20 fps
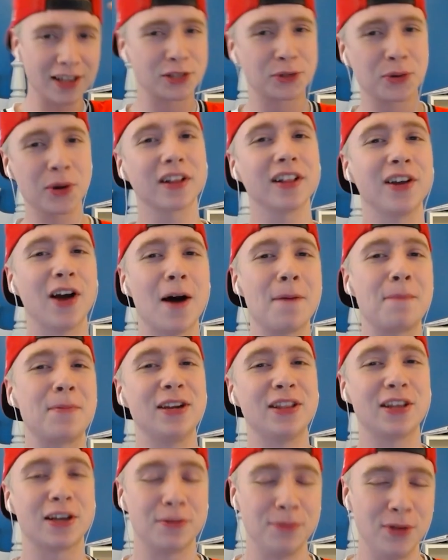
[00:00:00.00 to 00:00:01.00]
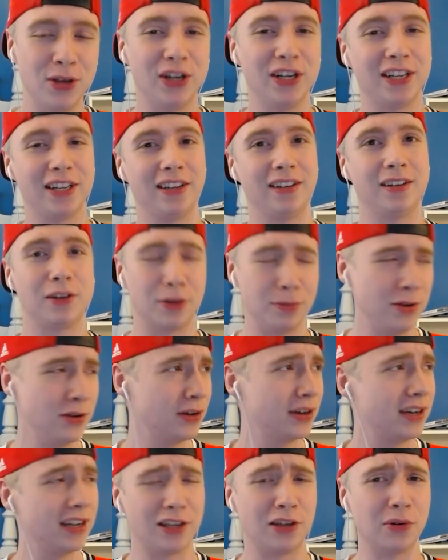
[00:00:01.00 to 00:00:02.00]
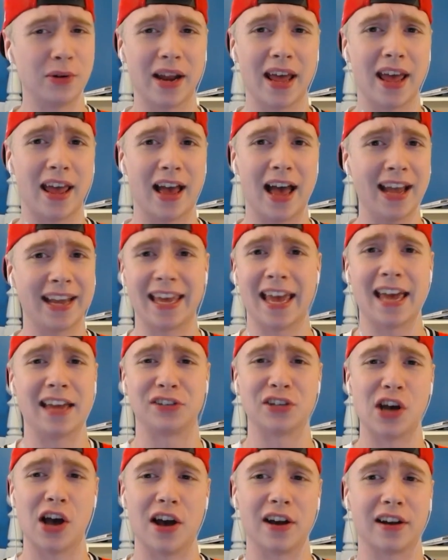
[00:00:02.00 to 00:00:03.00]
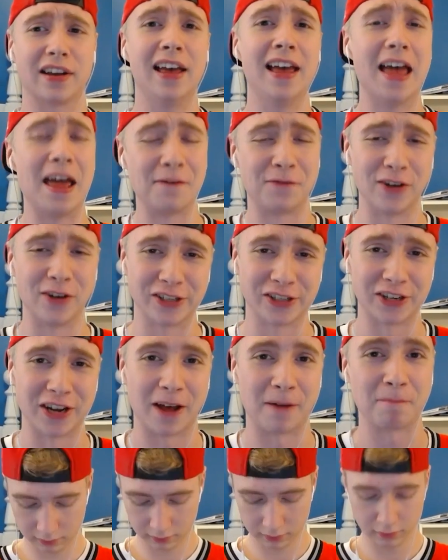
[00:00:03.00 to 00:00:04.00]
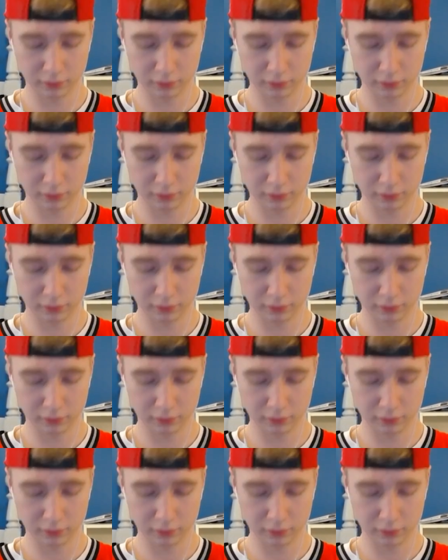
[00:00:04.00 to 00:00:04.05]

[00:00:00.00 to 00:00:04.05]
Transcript: quickly hop into the community Q&A. I can't talk, and finish it up.